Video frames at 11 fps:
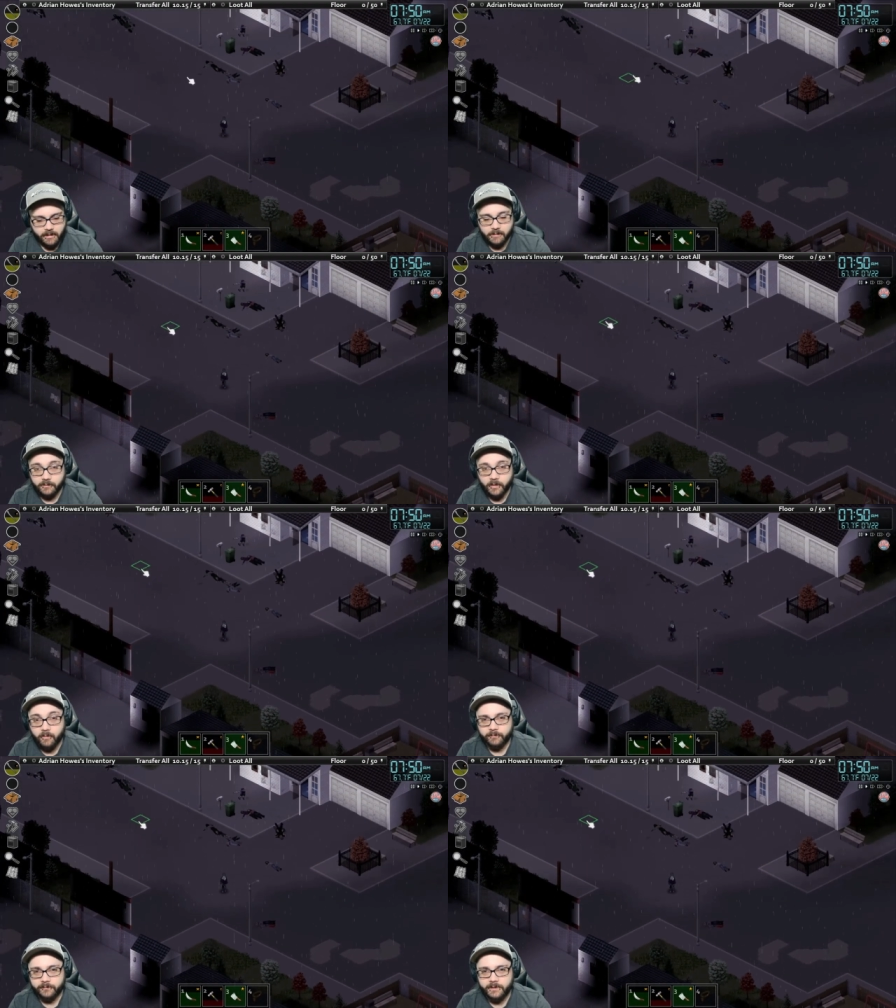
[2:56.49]
and
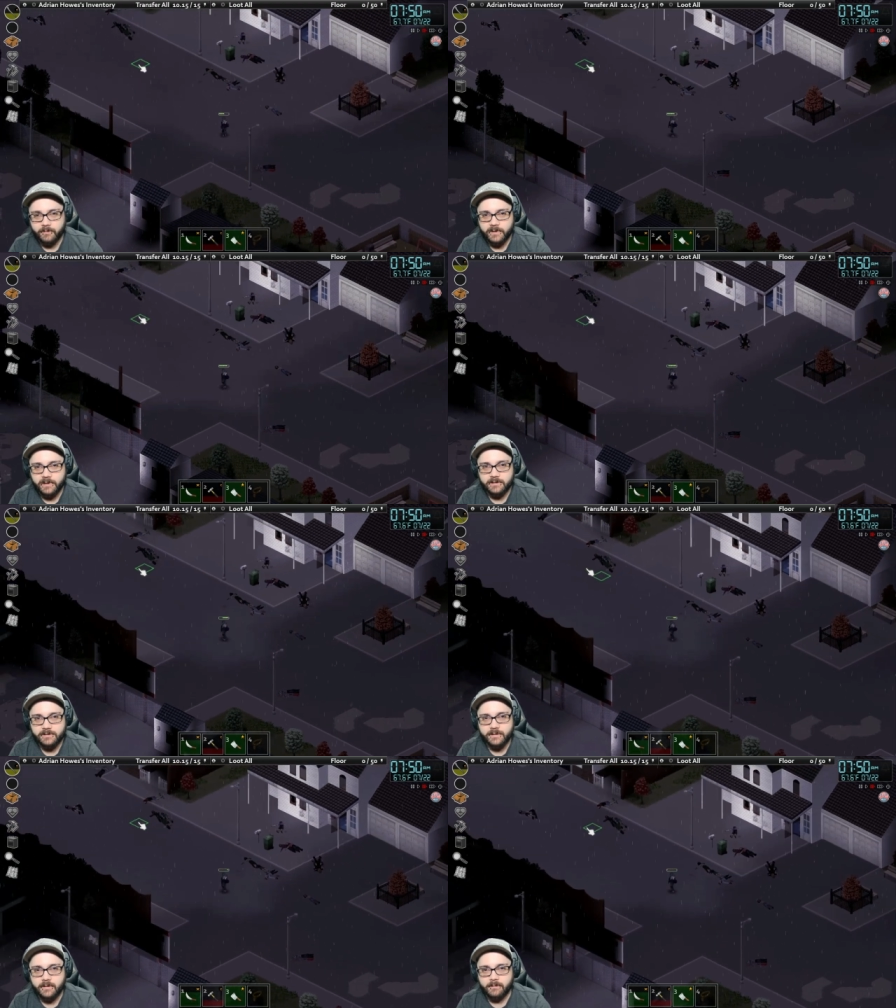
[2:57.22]
hopefully we
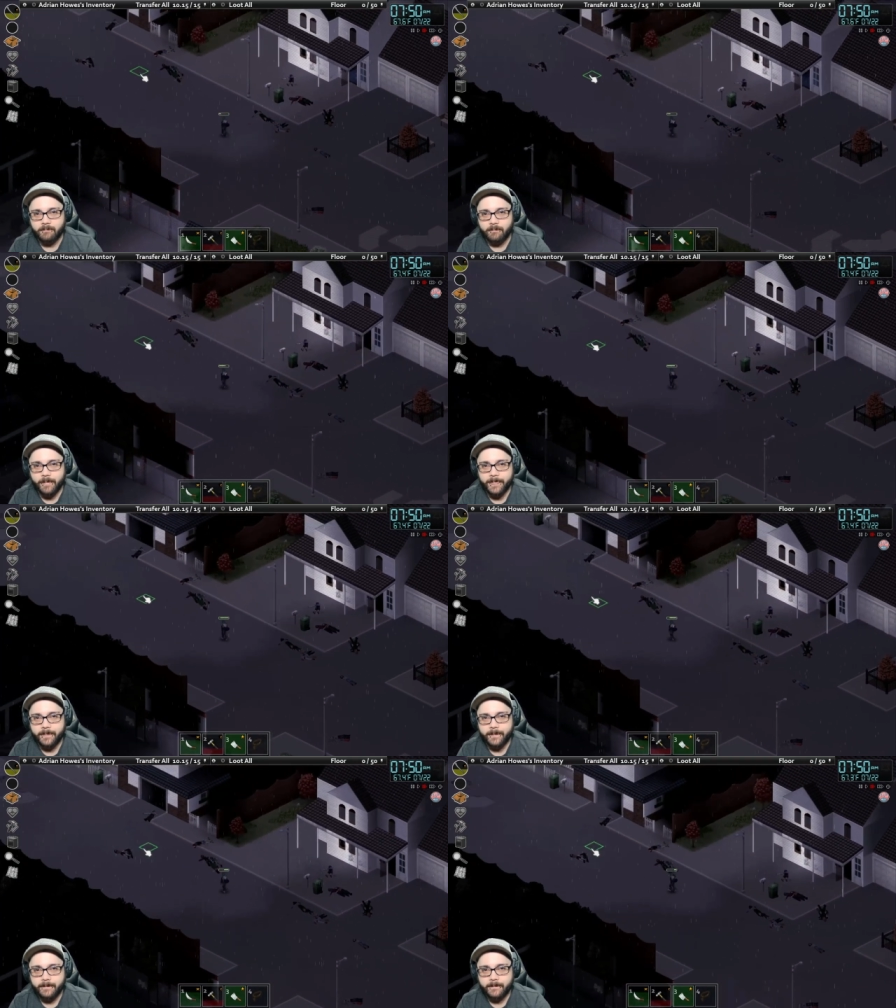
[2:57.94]
get some
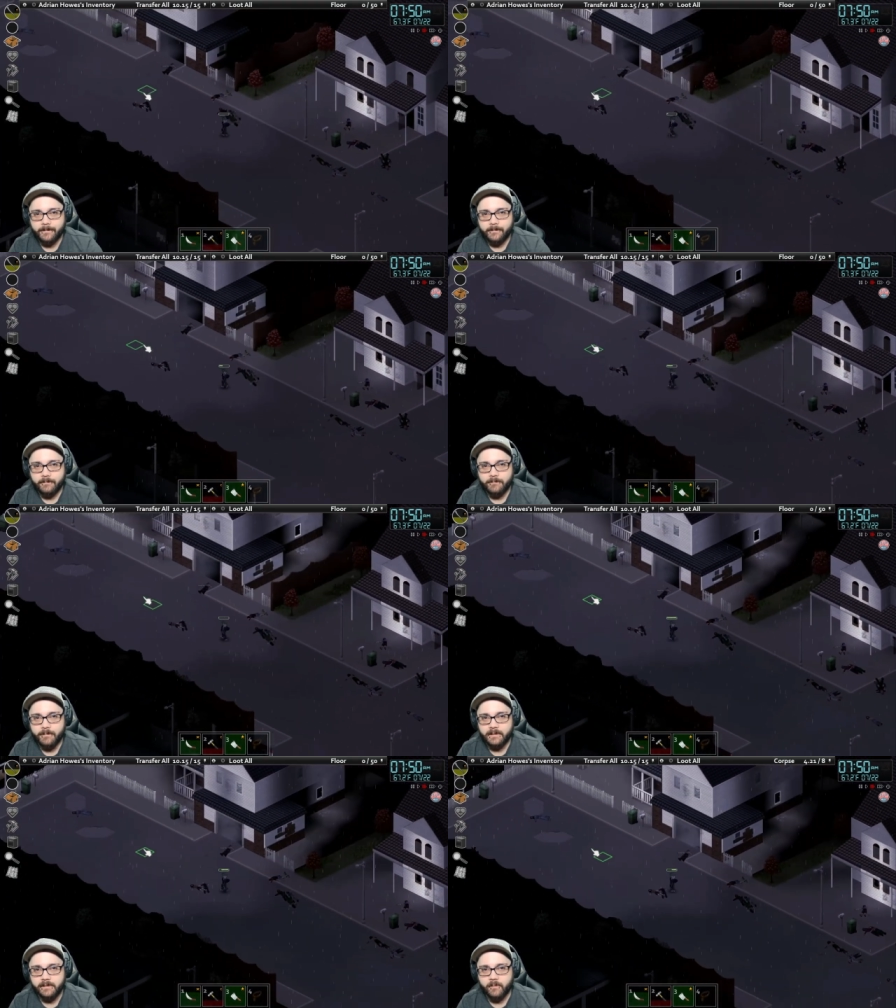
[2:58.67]

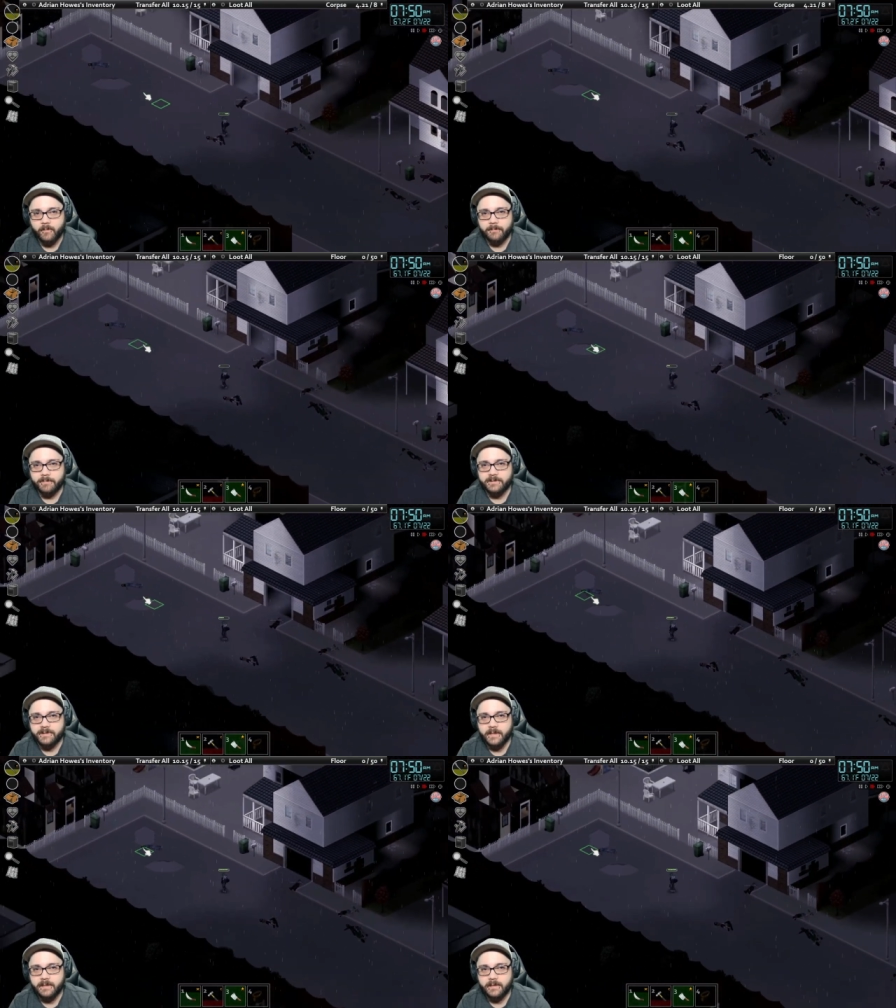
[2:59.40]
melee
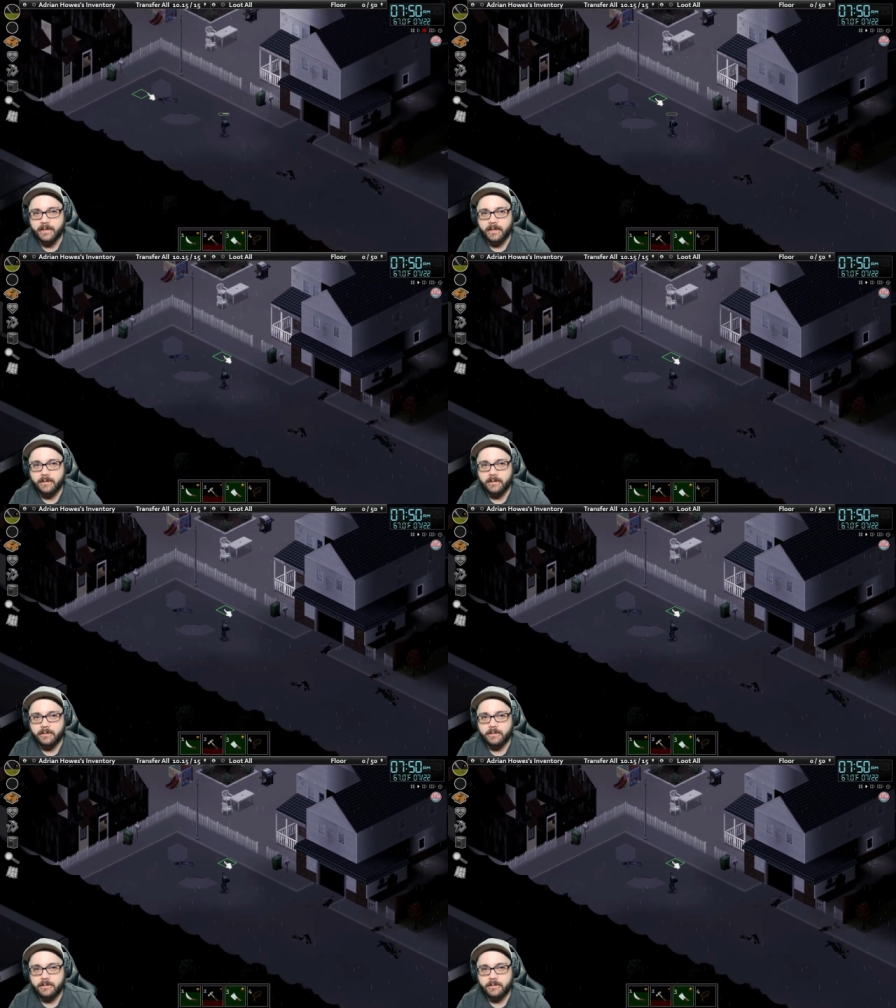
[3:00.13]
weapons out of that.